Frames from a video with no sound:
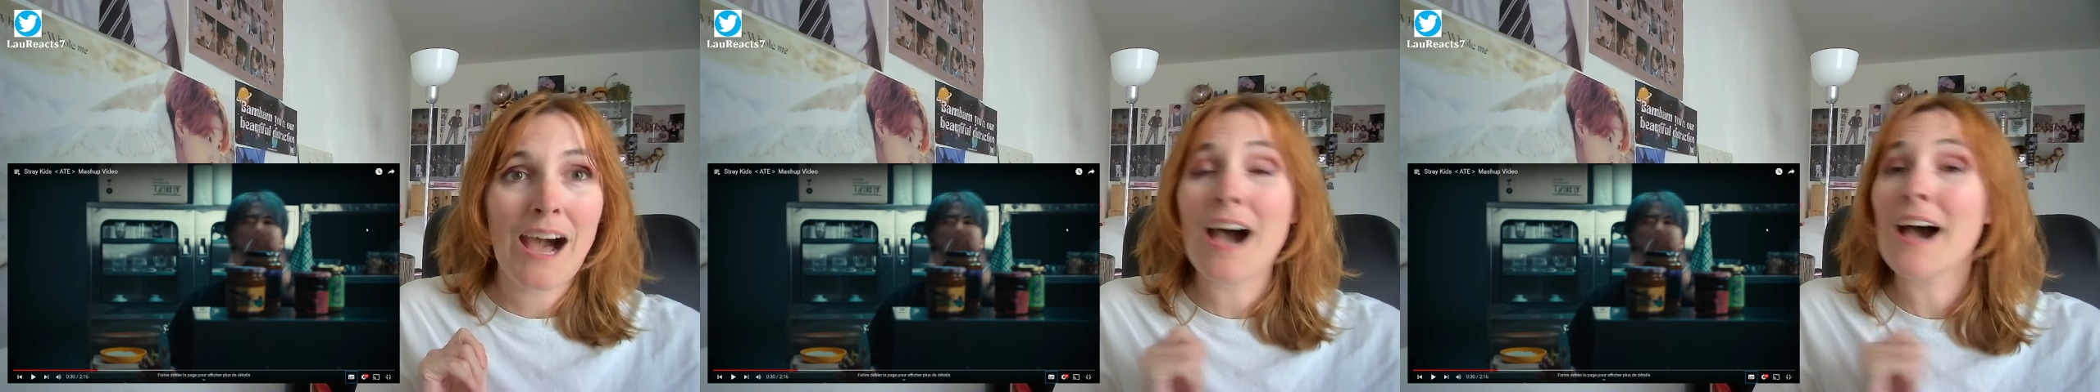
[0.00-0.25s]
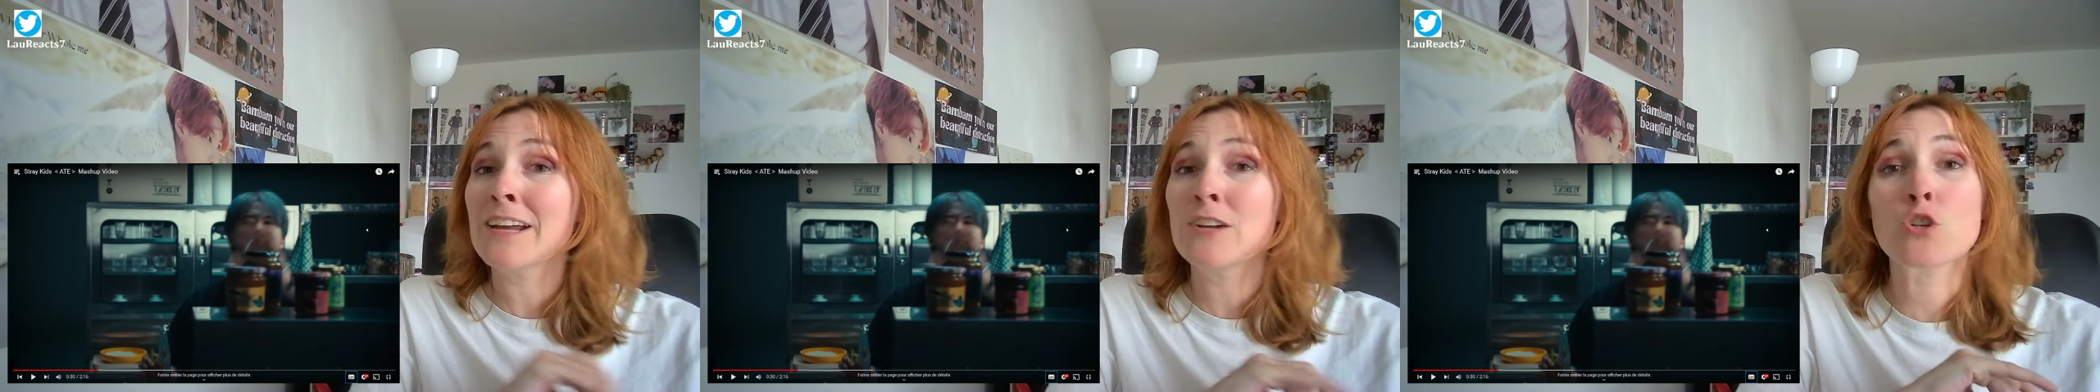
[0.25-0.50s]

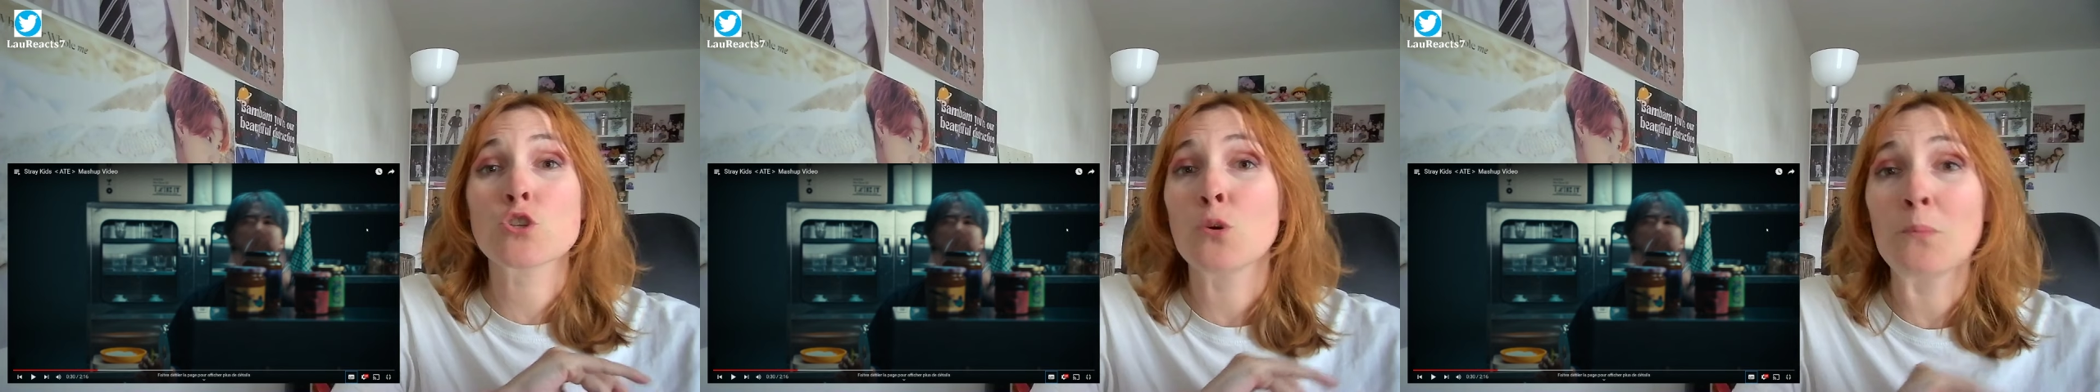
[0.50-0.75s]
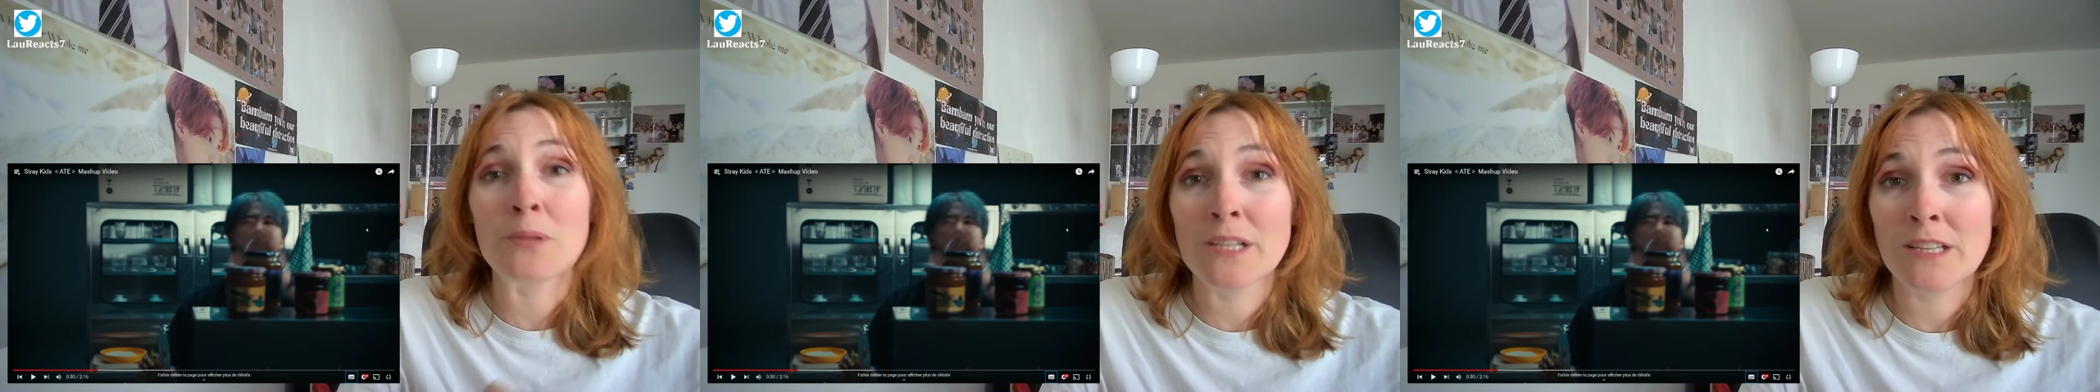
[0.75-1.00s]
I just
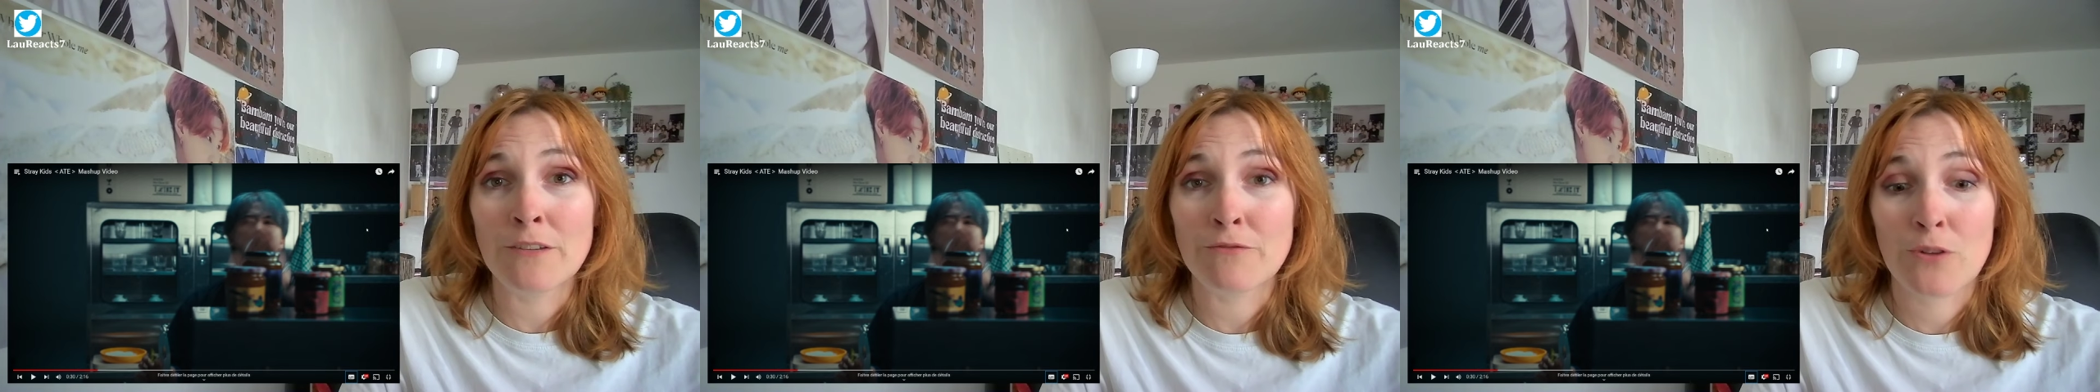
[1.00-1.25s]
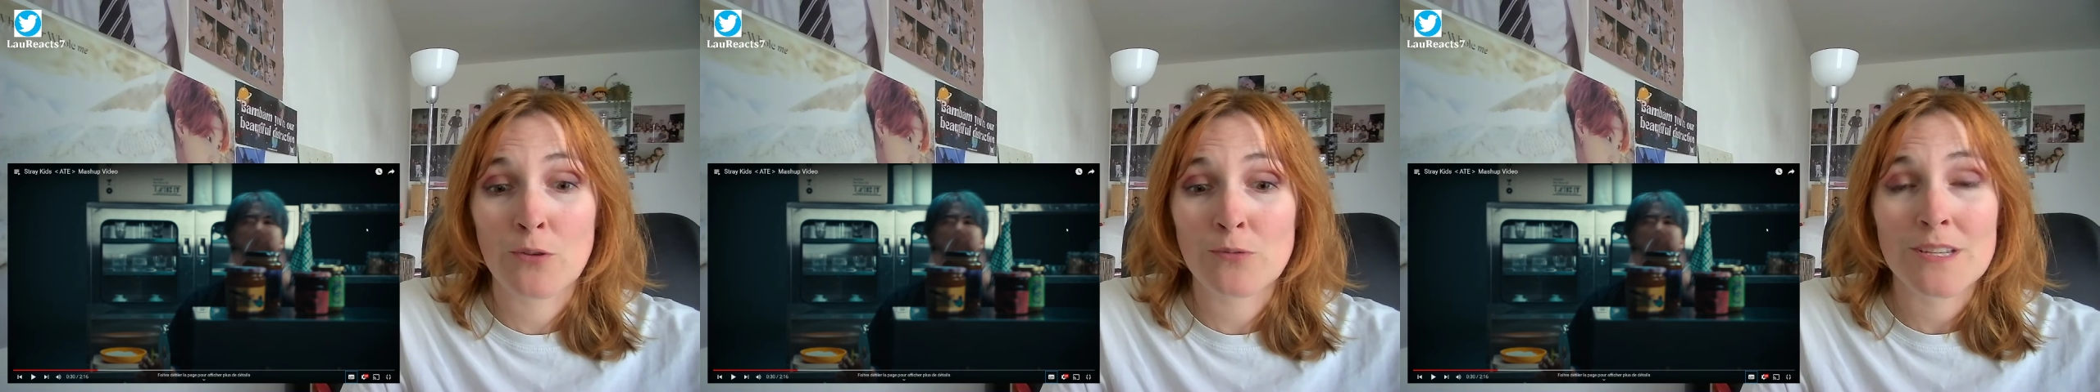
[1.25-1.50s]
completely
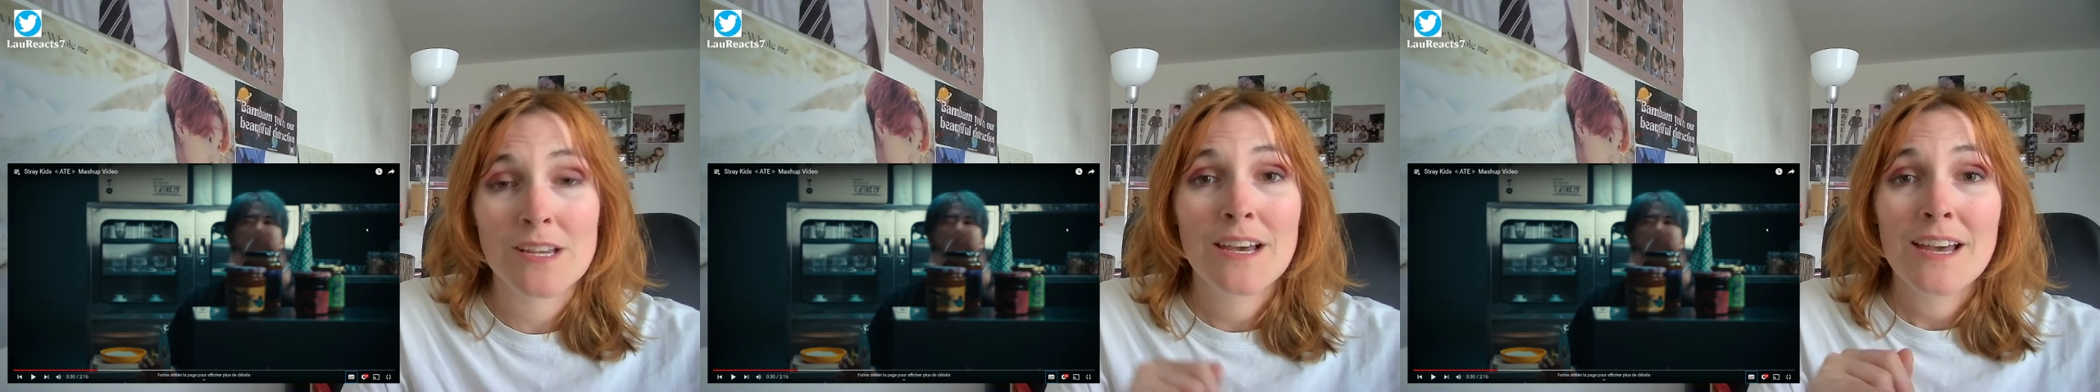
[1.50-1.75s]
froze.